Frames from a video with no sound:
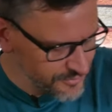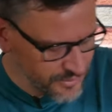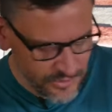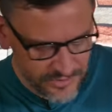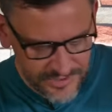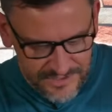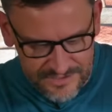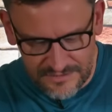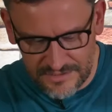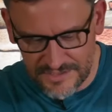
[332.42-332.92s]

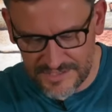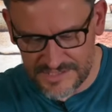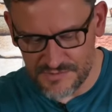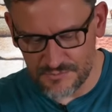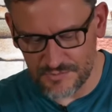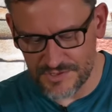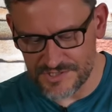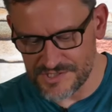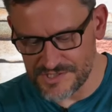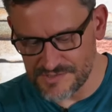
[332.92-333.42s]
party click
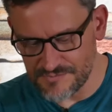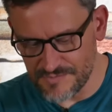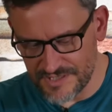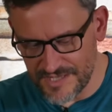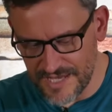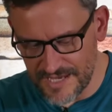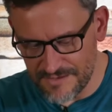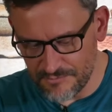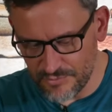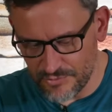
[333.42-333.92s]
switches
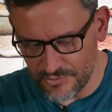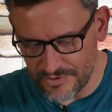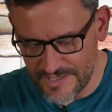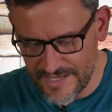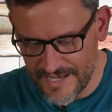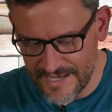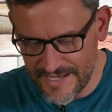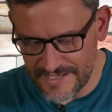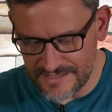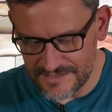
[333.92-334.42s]
became pretty
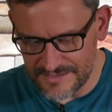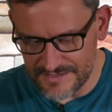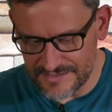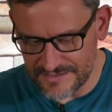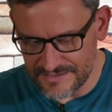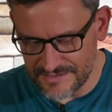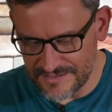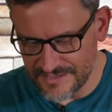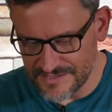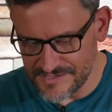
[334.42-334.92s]
handy,
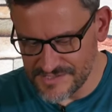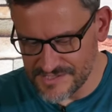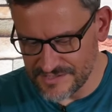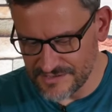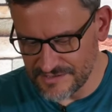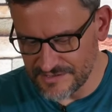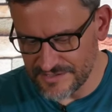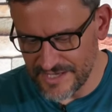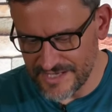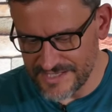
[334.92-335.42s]
and it's
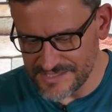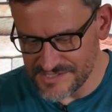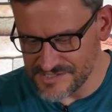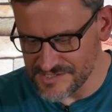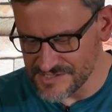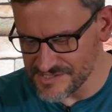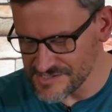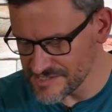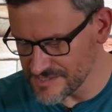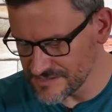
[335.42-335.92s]
nice
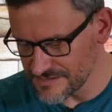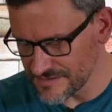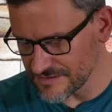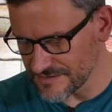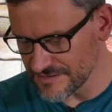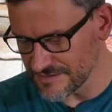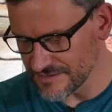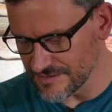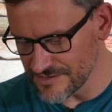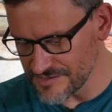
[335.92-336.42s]
to see that
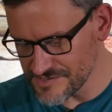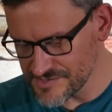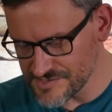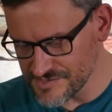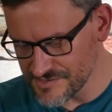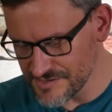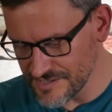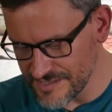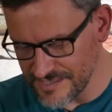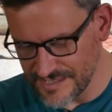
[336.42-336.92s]

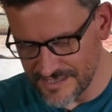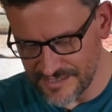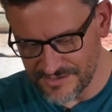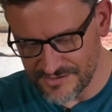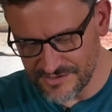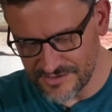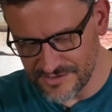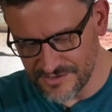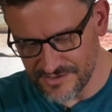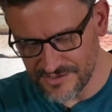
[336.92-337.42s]
this
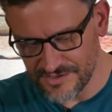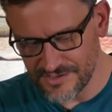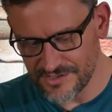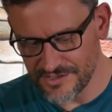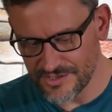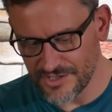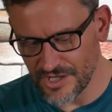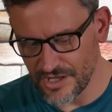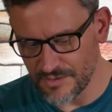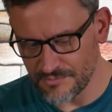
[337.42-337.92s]
kit
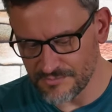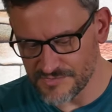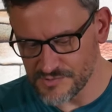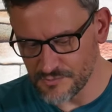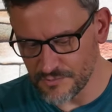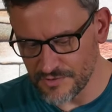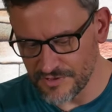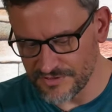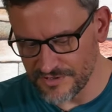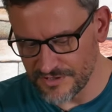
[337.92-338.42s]
comes
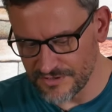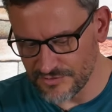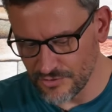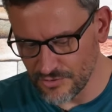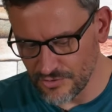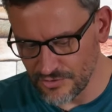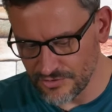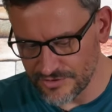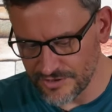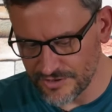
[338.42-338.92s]
with an
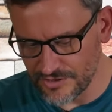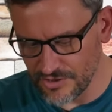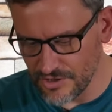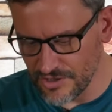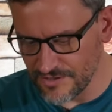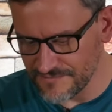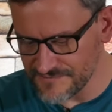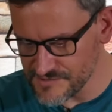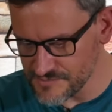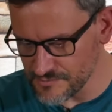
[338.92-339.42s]
on and
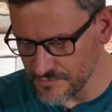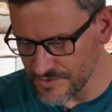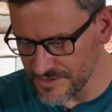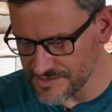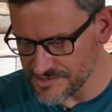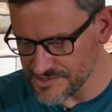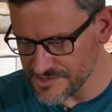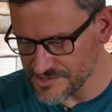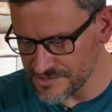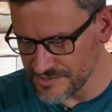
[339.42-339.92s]
off
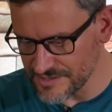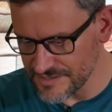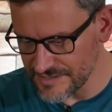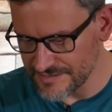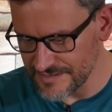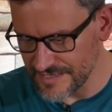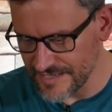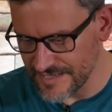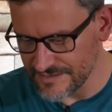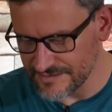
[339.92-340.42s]
switch in
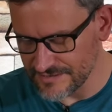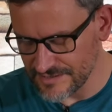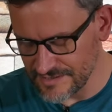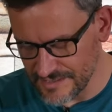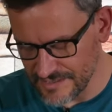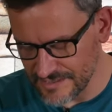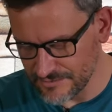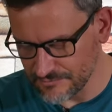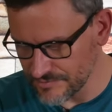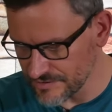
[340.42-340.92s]
that
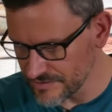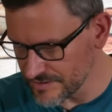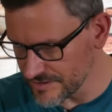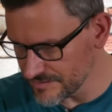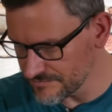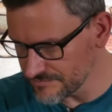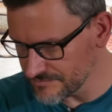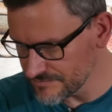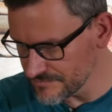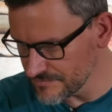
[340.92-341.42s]
I
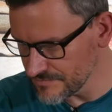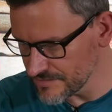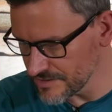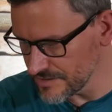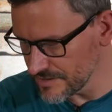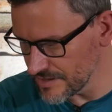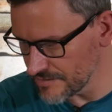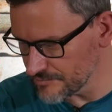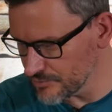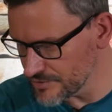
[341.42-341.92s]
really
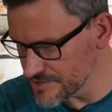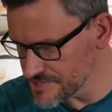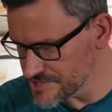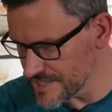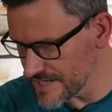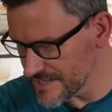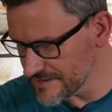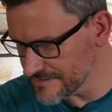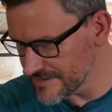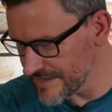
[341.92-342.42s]

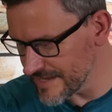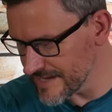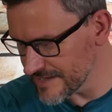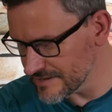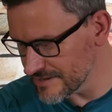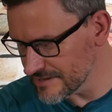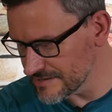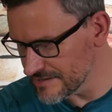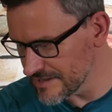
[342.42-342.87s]
appreciate that a